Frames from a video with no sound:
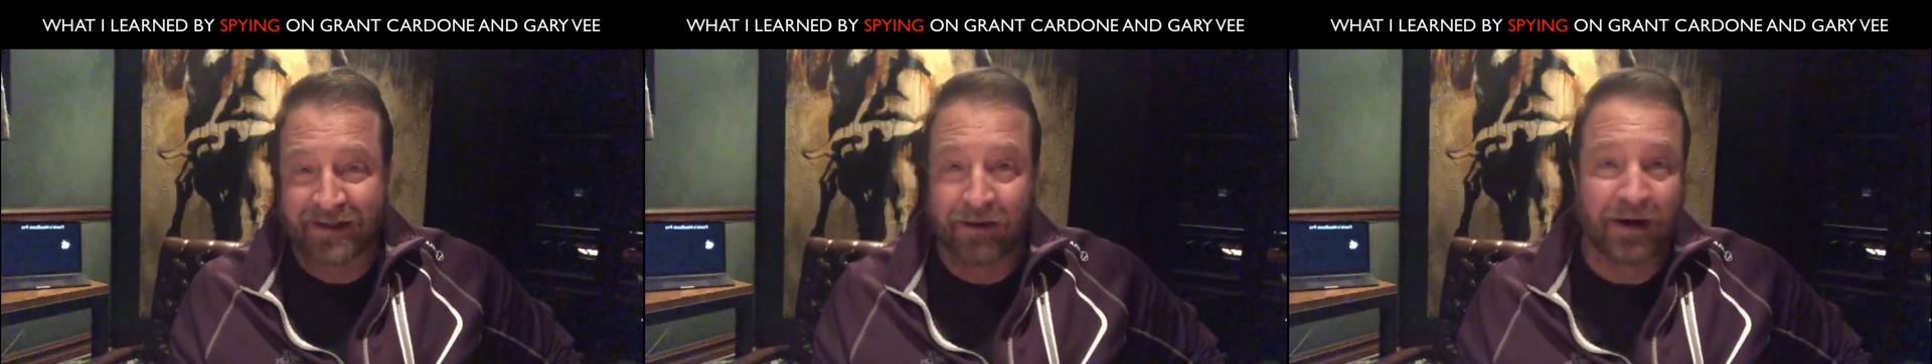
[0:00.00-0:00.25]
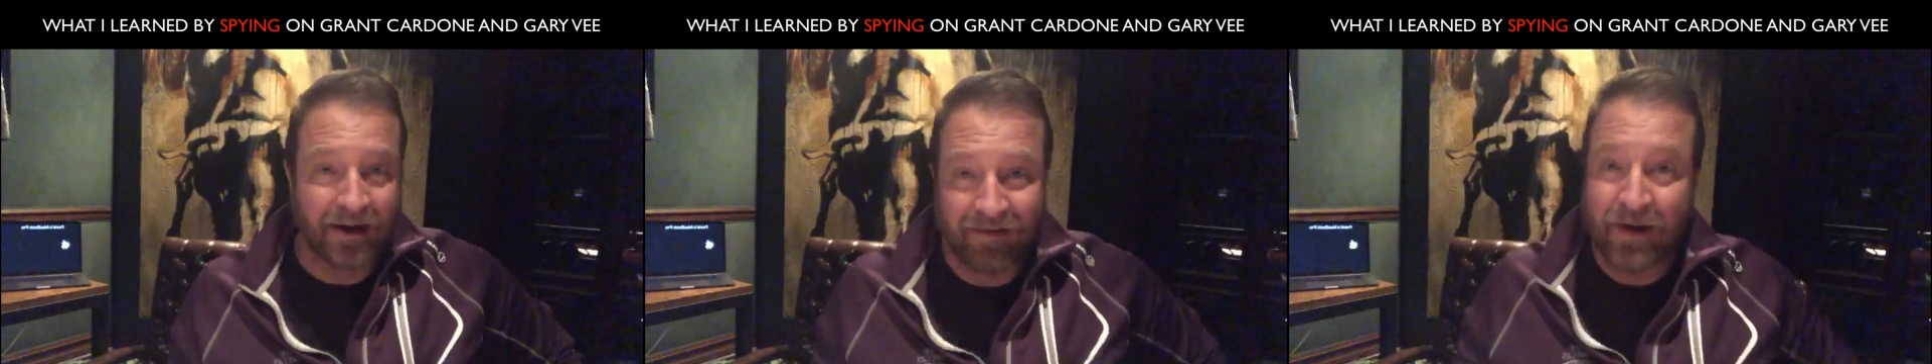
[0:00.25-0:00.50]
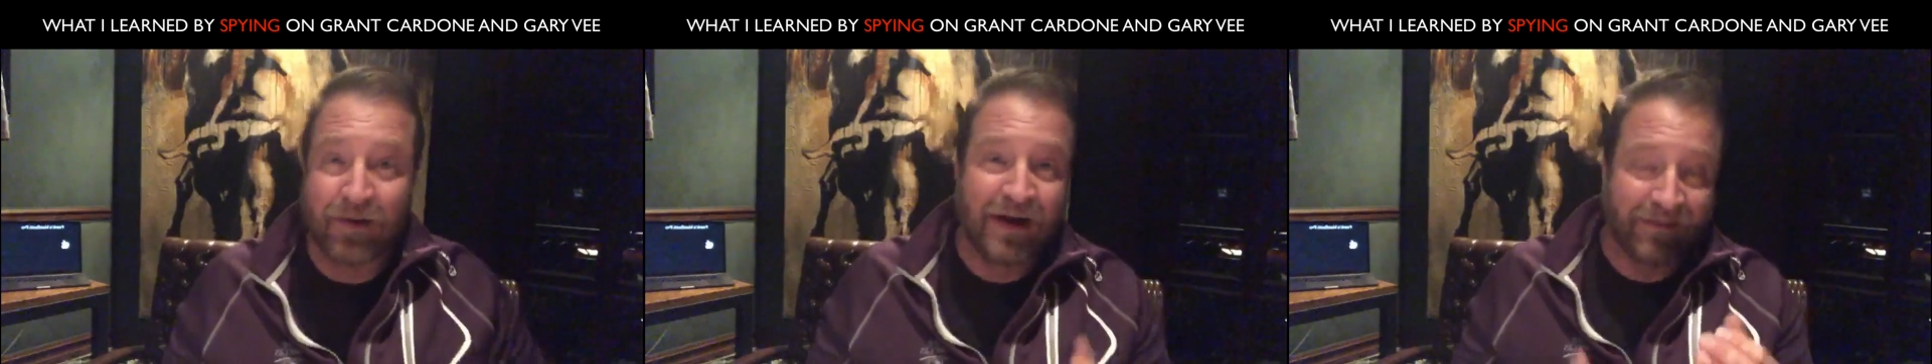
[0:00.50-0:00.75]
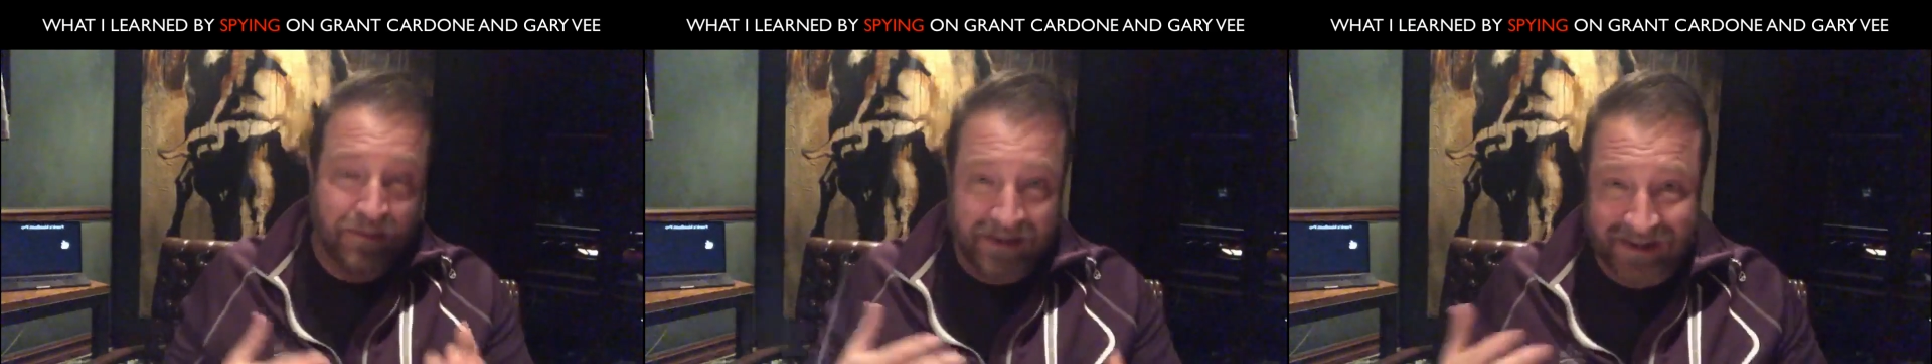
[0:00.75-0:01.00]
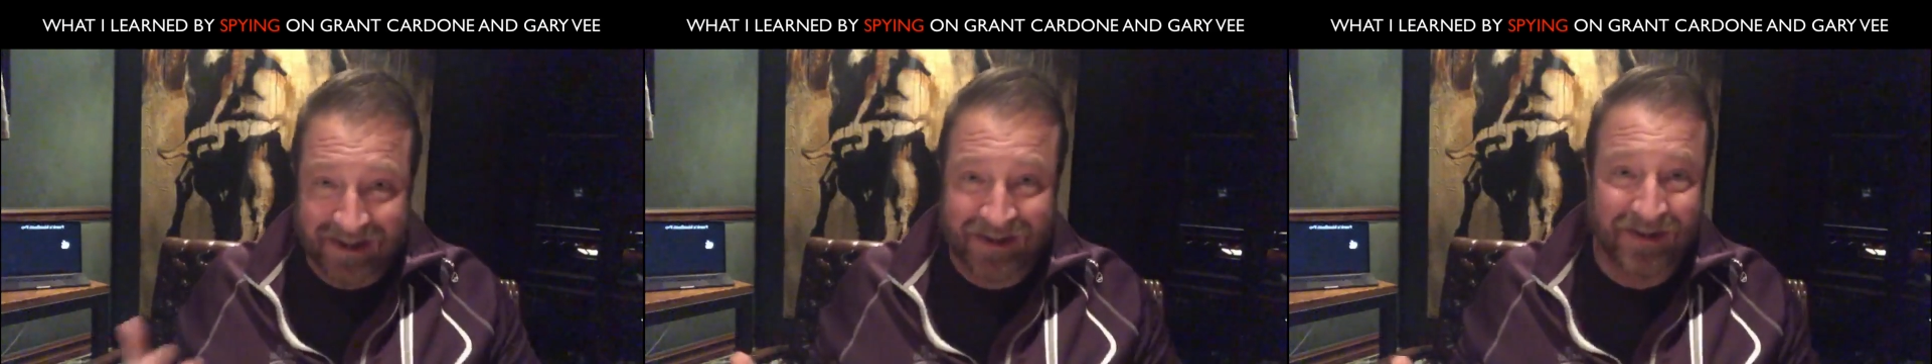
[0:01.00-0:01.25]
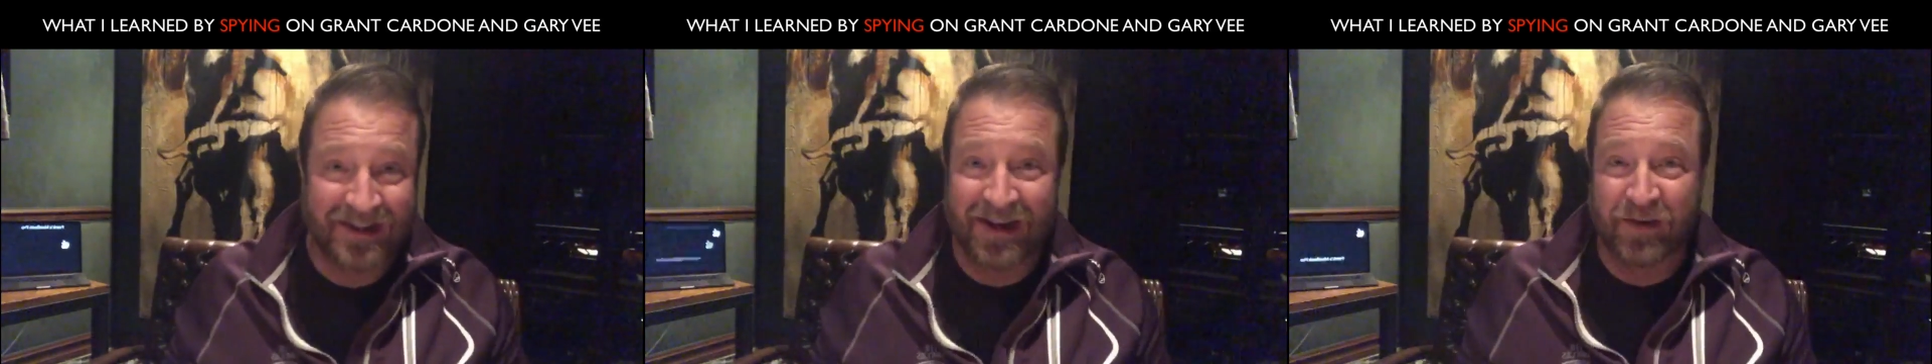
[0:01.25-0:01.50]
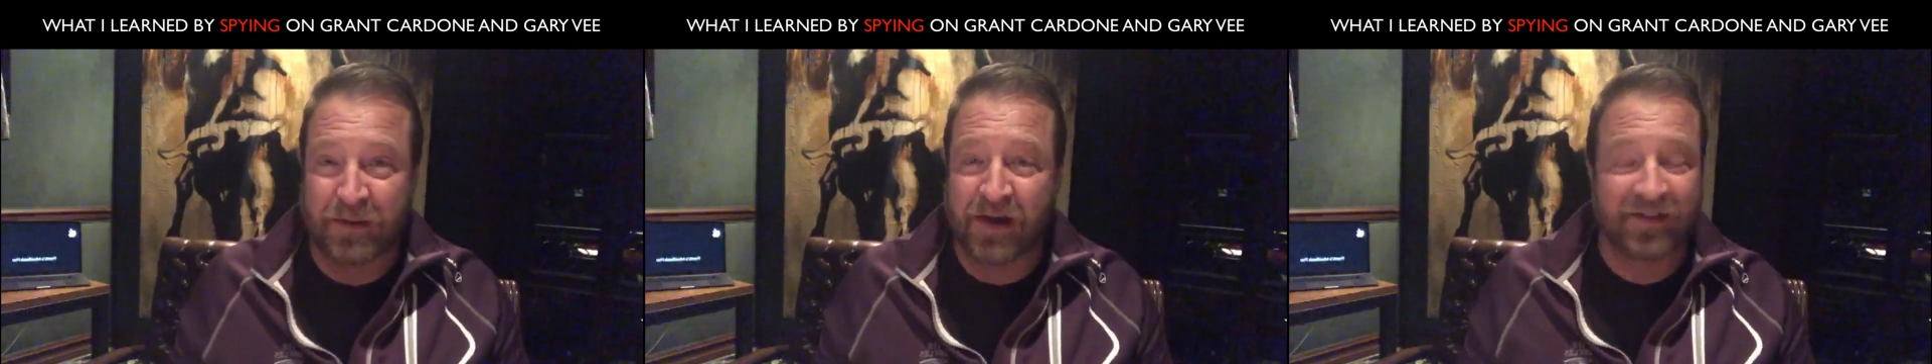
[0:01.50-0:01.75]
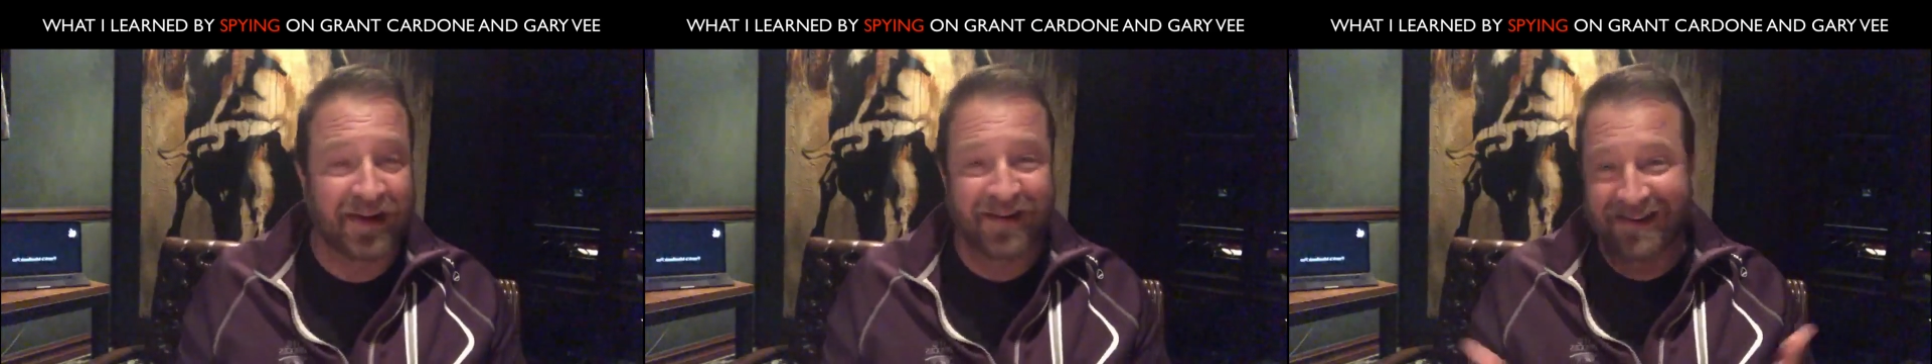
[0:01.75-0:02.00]
So like if you don't have a business or a sales
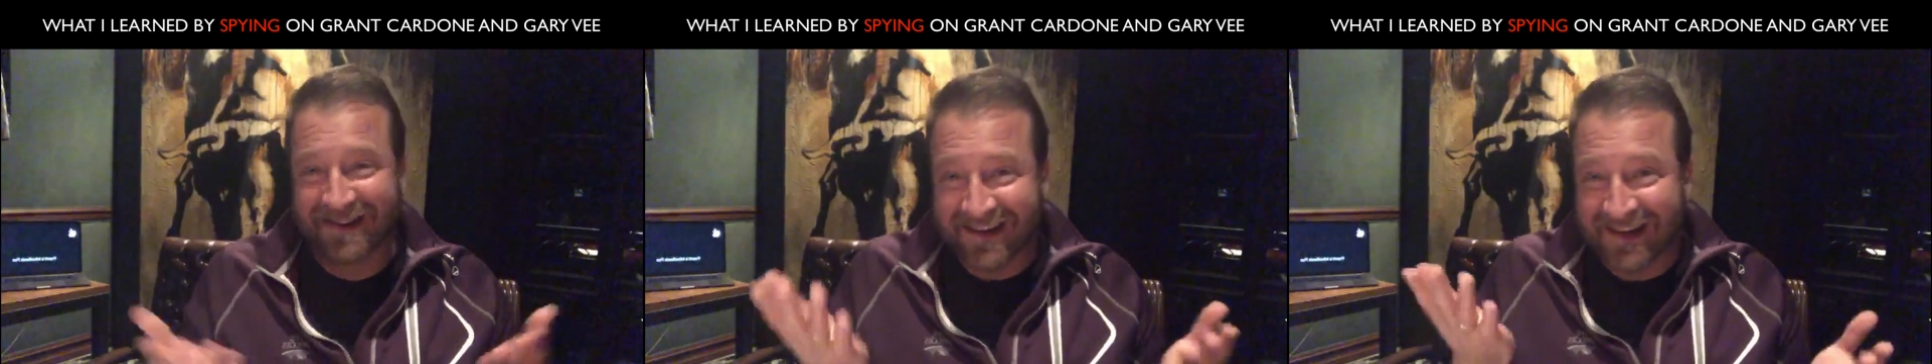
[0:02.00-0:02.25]
process,